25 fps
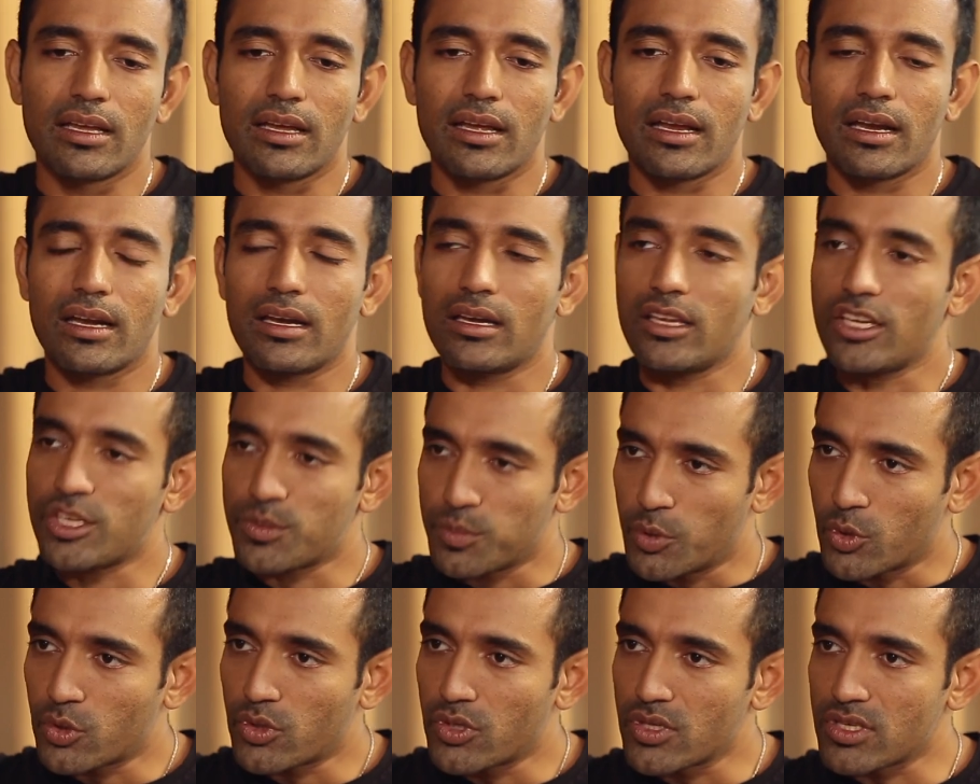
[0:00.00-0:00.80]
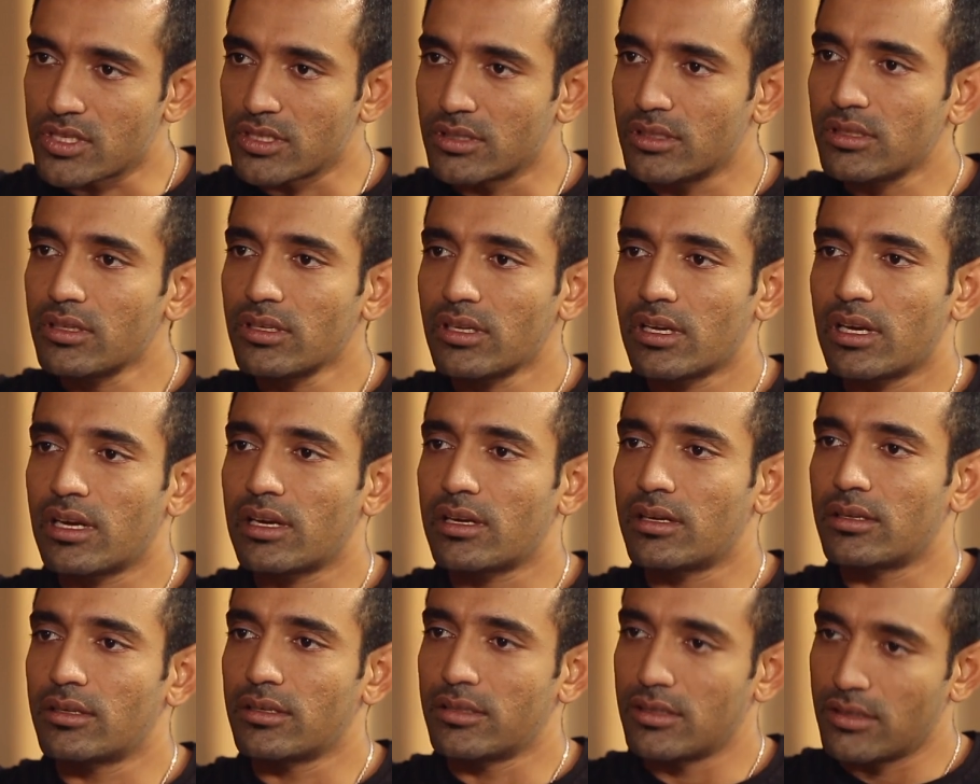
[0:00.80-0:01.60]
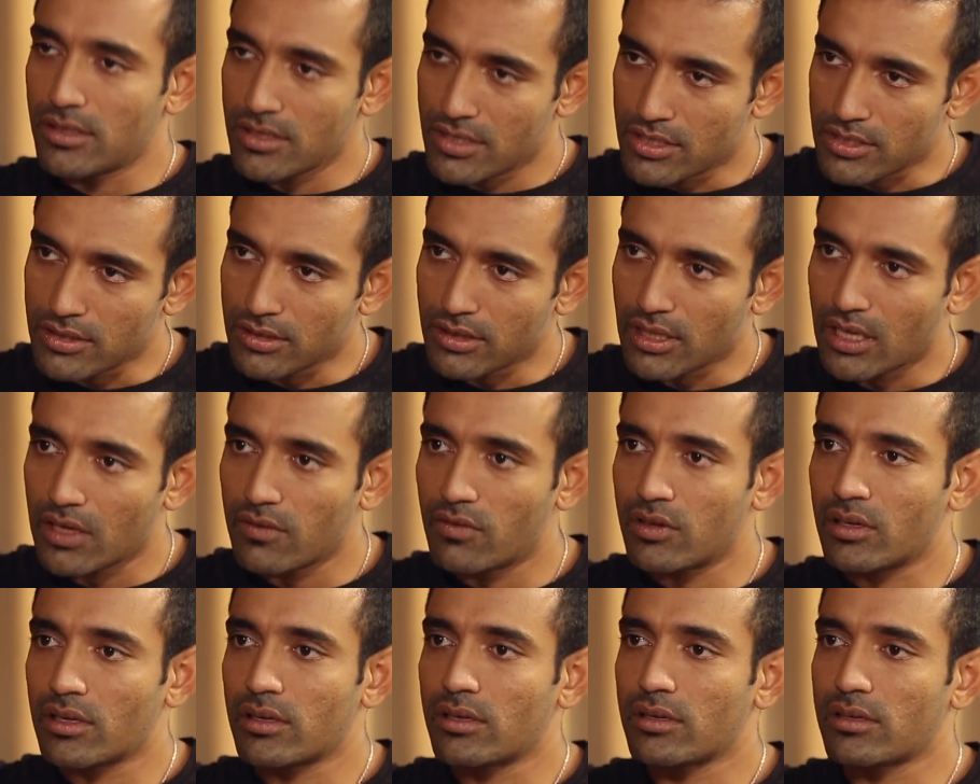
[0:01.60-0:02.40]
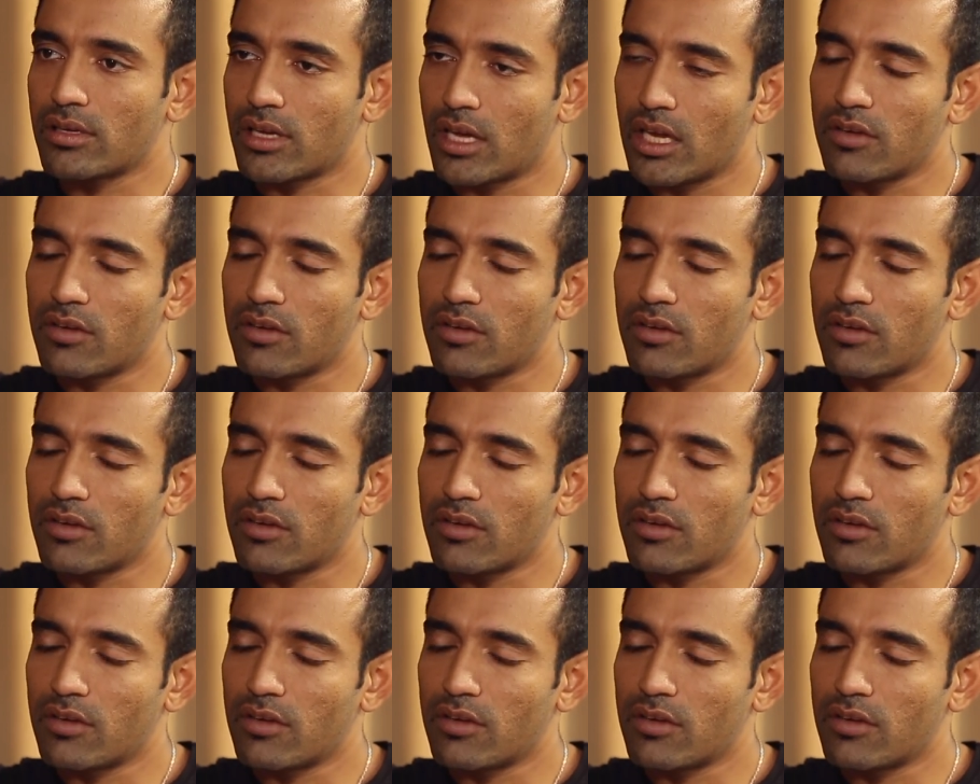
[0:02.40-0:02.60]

And he spoke to sir, and uh, sir gave him,